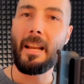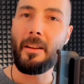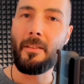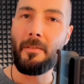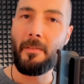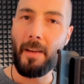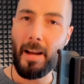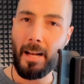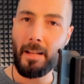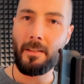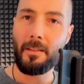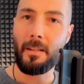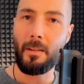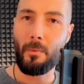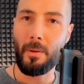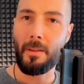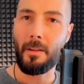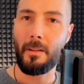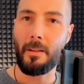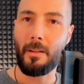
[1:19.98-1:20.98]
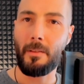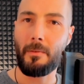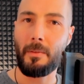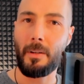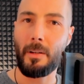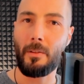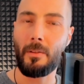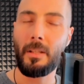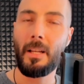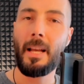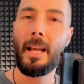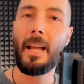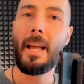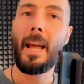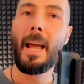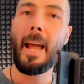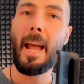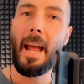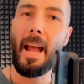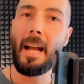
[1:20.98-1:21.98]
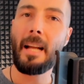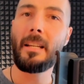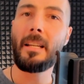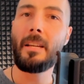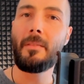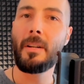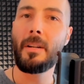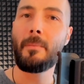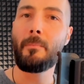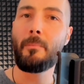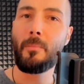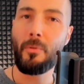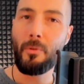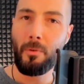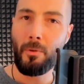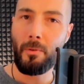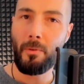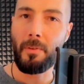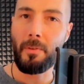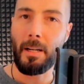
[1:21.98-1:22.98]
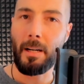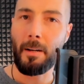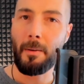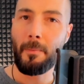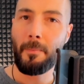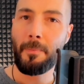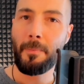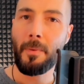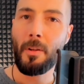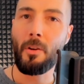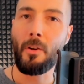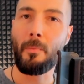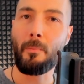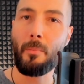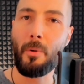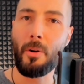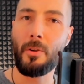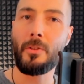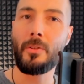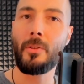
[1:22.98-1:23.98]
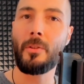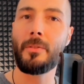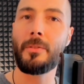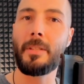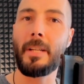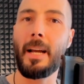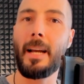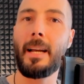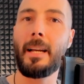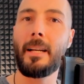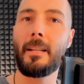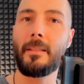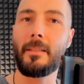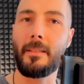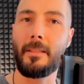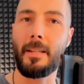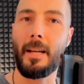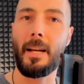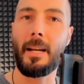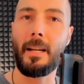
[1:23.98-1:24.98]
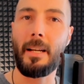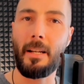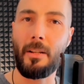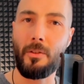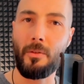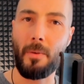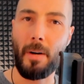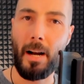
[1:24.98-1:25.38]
in advancing within this field and even improving your personal day-to-day